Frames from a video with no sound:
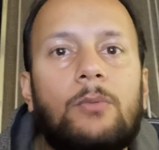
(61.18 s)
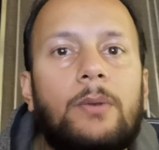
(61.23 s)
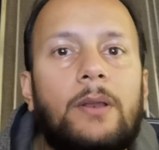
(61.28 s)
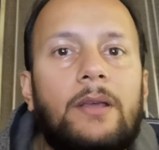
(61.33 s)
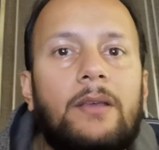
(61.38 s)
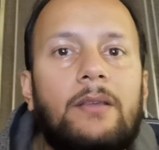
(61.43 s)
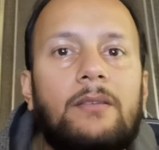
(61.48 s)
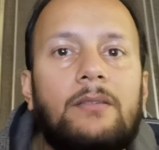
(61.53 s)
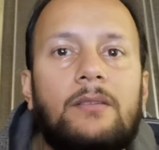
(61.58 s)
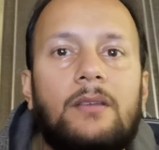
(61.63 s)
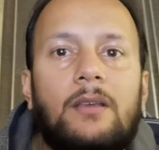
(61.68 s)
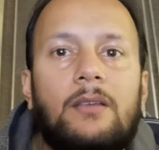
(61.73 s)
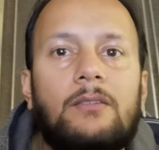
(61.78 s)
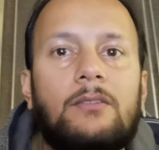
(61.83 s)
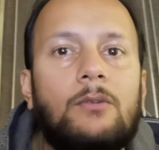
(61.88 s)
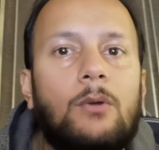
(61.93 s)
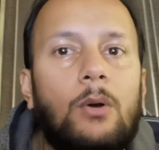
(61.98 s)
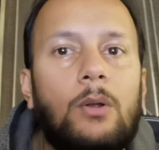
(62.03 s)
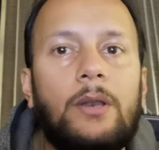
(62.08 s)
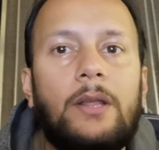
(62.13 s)
who plays
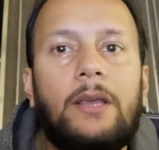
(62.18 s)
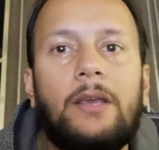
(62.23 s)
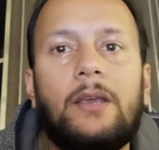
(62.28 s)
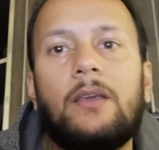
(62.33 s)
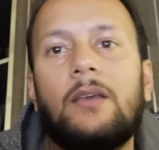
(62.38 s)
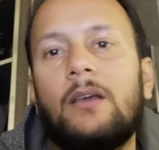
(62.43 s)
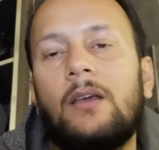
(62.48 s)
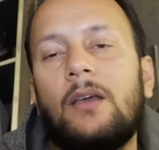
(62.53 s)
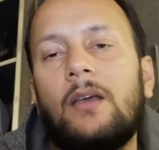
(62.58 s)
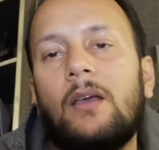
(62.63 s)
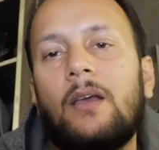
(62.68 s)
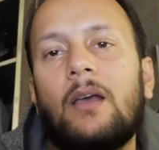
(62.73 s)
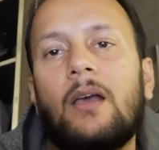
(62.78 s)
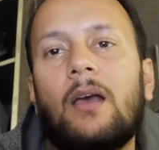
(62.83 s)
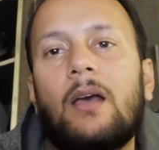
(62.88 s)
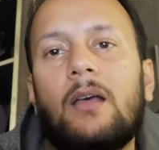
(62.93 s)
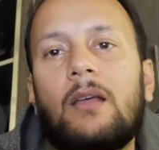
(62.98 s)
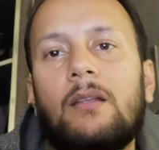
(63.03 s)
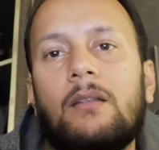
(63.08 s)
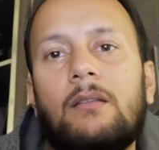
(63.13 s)
his colleague,
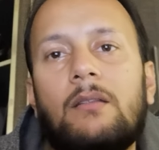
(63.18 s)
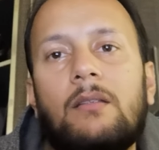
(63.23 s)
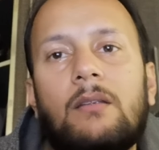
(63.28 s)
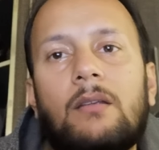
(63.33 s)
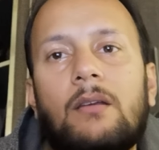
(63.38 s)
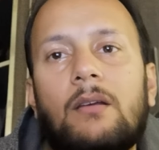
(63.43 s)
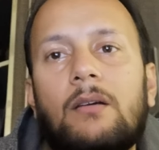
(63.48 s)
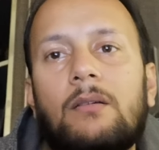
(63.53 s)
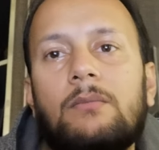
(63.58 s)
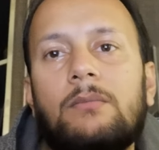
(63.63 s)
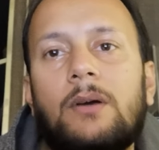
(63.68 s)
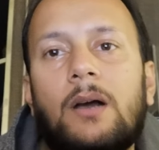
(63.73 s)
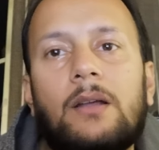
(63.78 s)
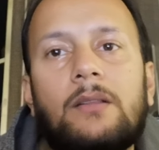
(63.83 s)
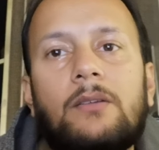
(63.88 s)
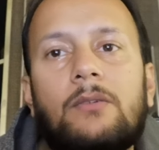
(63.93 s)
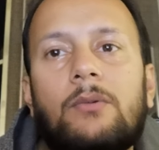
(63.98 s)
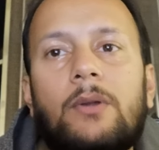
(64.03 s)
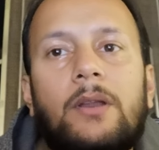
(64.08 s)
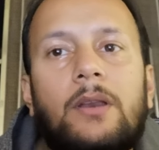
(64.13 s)
and um,
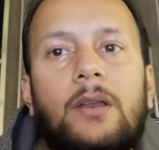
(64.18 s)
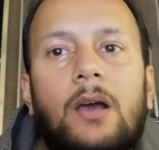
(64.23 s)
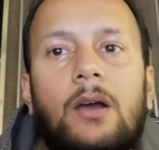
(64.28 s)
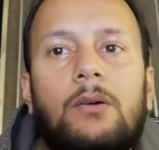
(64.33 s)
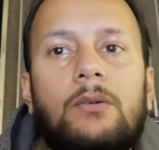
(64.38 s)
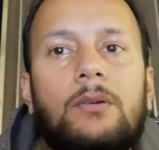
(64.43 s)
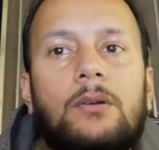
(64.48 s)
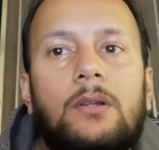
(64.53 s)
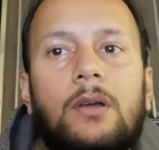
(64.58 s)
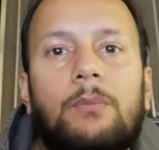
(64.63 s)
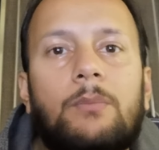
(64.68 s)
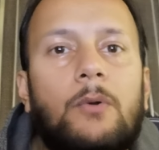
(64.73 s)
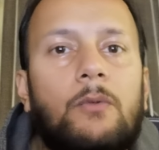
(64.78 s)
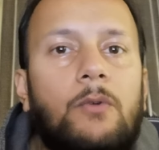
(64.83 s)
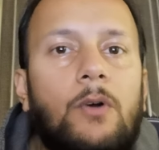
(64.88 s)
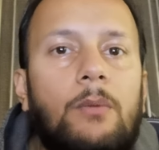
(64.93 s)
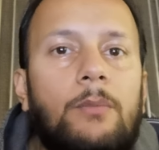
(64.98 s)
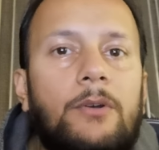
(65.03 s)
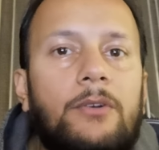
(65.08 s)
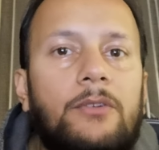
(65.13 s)
other renowned
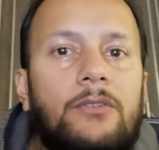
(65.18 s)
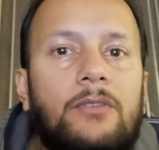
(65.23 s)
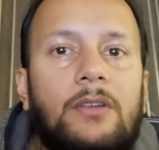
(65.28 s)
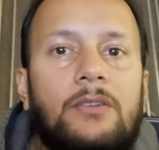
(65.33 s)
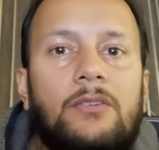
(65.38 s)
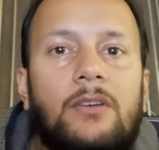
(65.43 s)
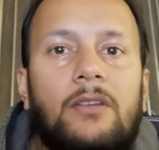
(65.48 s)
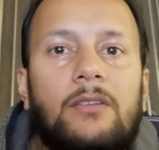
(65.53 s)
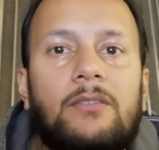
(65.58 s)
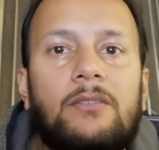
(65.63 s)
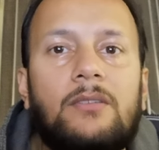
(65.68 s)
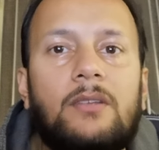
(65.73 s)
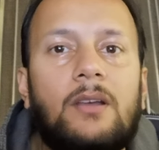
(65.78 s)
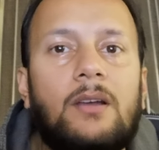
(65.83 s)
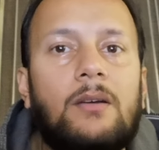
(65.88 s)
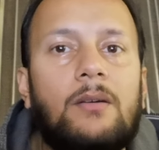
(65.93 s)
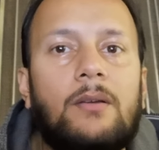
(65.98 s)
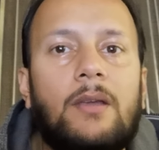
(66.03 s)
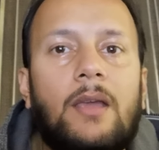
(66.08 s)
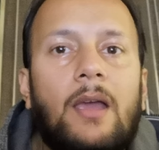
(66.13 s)
performers such as
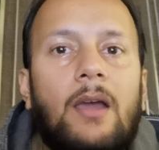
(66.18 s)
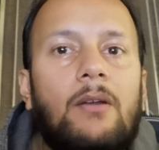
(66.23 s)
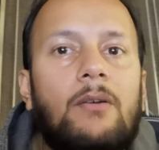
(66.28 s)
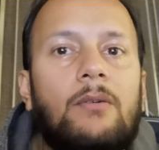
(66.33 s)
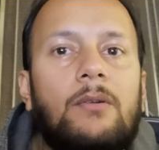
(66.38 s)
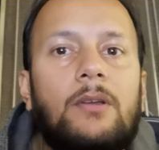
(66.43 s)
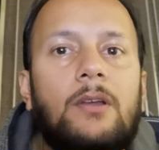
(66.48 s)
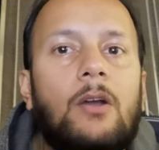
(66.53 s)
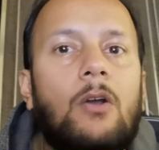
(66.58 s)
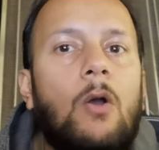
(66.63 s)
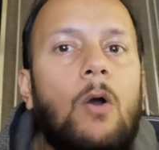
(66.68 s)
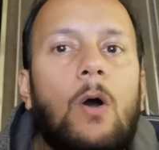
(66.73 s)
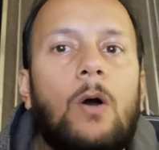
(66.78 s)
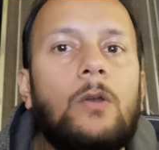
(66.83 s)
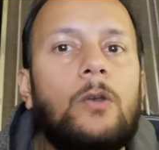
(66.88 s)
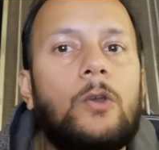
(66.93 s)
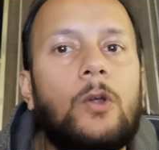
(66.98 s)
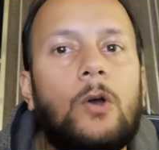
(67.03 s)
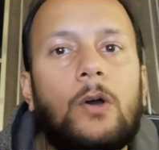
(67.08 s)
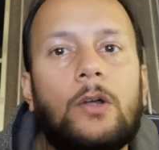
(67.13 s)
Kerry
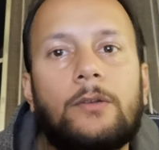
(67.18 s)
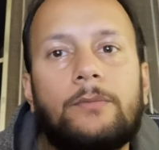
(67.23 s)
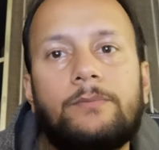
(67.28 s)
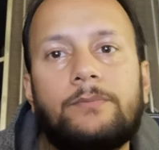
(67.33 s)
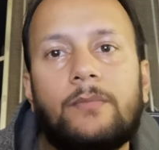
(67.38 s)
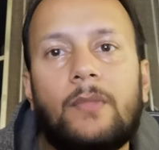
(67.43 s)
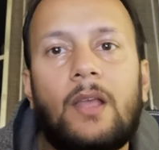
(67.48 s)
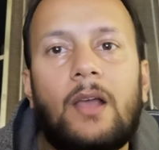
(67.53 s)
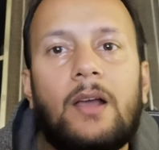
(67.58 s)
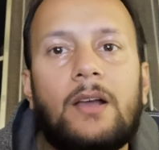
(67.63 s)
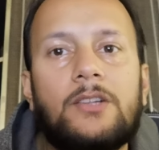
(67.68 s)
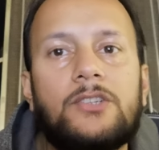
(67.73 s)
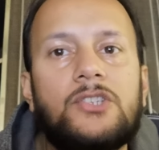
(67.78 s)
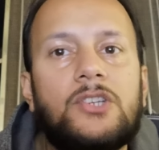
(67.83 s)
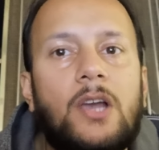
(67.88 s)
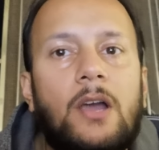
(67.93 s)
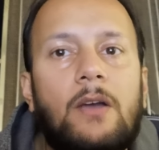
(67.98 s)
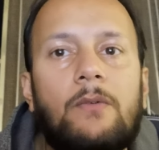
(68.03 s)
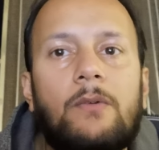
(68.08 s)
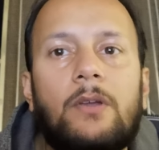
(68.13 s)
Condon,
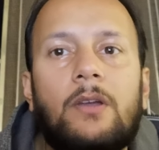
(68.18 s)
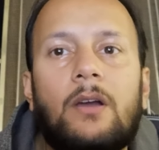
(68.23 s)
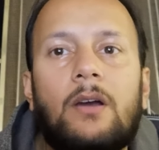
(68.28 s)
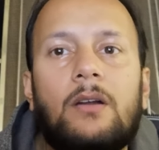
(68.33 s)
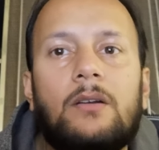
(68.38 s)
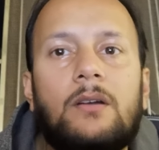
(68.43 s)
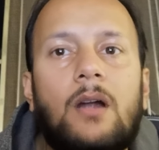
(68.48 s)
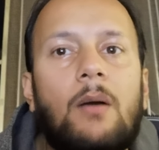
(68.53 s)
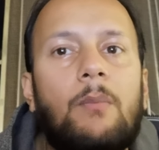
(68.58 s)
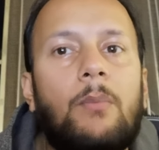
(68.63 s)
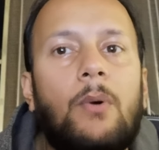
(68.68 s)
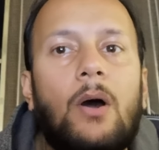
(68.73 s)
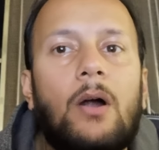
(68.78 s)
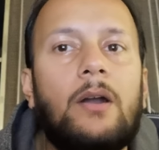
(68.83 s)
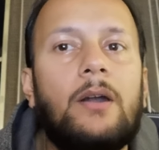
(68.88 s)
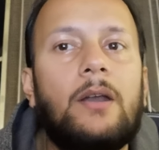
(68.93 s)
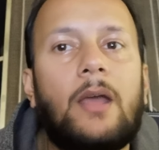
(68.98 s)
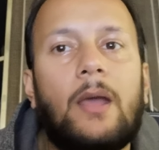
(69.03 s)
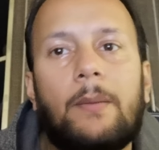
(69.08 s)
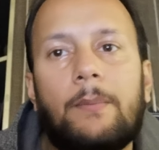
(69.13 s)
Javier
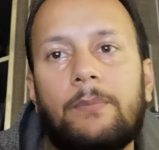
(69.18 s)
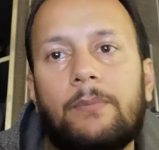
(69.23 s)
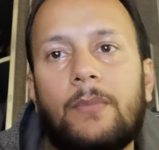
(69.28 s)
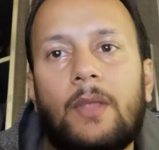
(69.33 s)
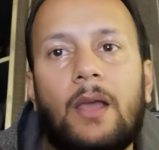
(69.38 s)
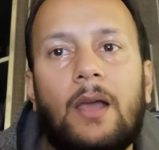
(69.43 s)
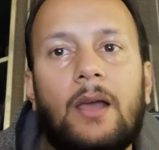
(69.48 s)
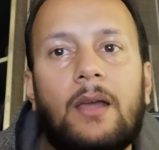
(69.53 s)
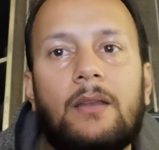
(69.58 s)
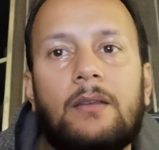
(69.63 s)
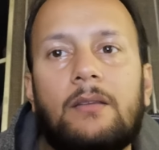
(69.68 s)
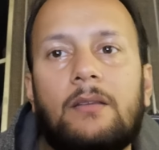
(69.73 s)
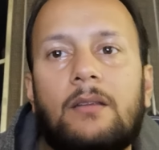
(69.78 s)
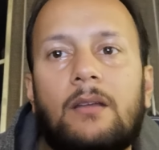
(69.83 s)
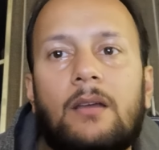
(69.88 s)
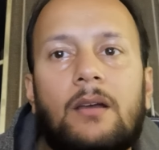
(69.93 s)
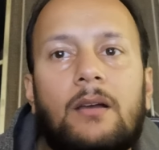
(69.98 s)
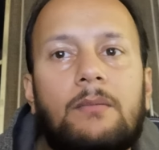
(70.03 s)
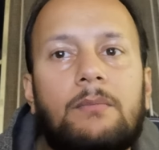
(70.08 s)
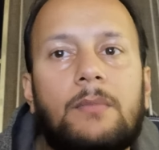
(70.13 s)
Bardem, and
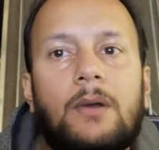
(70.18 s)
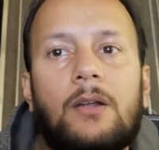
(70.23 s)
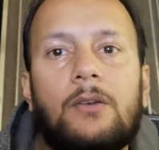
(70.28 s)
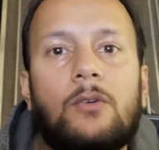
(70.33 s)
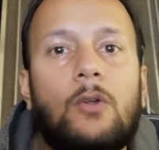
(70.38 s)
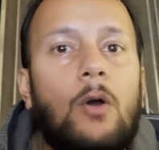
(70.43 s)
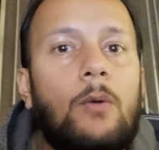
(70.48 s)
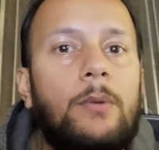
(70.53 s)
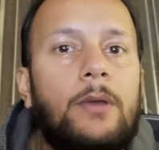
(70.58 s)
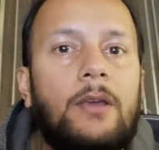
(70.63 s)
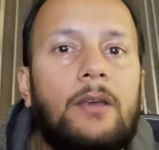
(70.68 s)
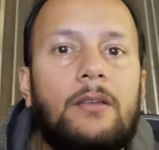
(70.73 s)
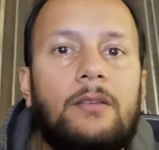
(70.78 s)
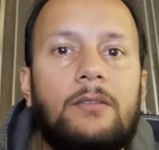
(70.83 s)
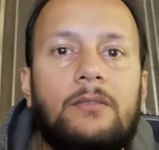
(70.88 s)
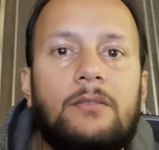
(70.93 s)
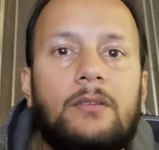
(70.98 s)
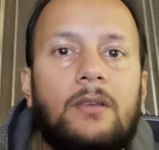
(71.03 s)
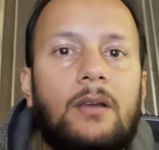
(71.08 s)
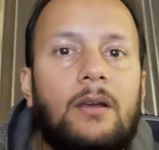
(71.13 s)
um,
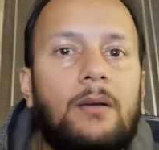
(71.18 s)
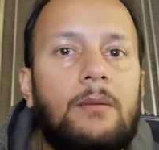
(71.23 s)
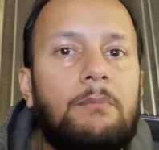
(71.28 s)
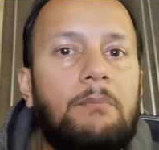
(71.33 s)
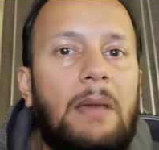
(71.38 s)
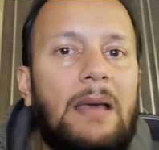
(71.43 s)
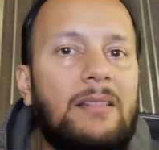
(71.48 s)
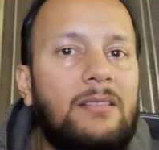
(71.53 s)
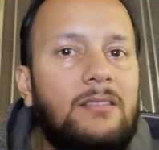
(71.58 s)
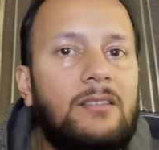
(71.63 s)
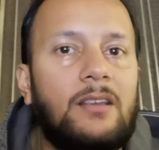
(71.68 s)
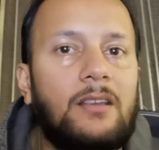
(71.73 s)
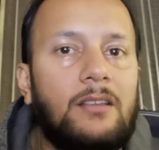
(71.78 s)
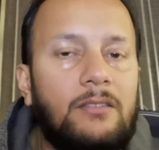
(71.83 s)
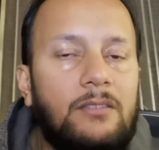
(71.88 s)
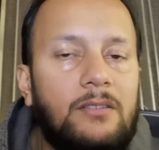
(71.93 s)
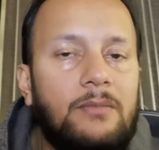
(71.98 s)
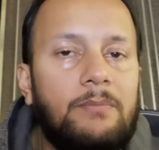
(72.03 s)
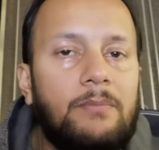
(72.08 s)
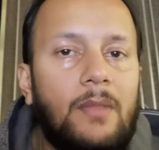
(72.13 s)
Tobias
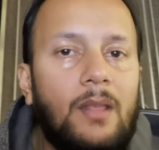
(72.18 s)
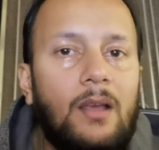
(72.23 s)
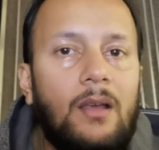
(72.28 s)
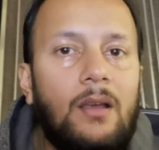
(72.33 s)
Menzies.